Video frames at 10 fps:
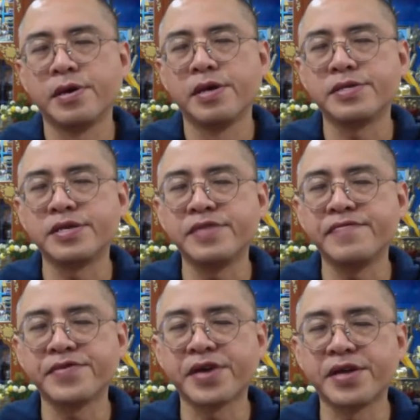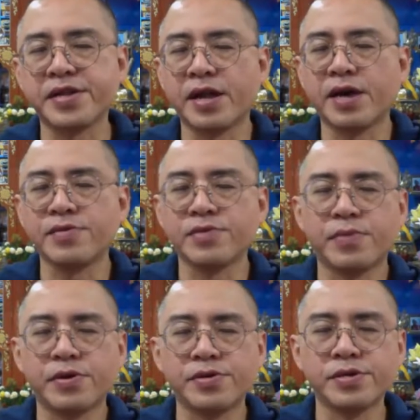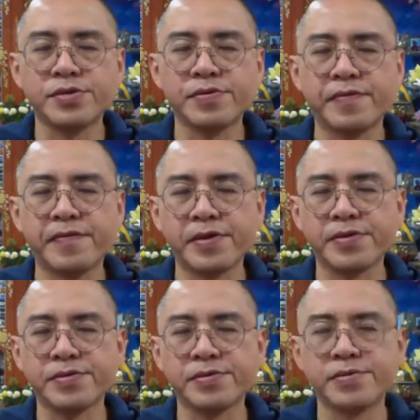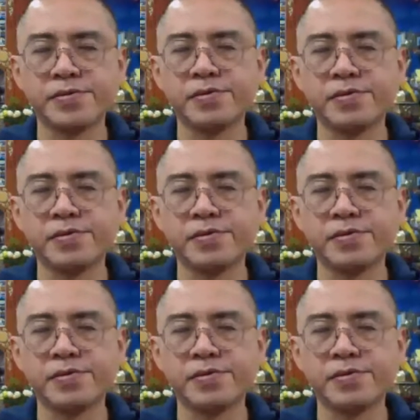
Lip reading: and see if you can allow your body to feel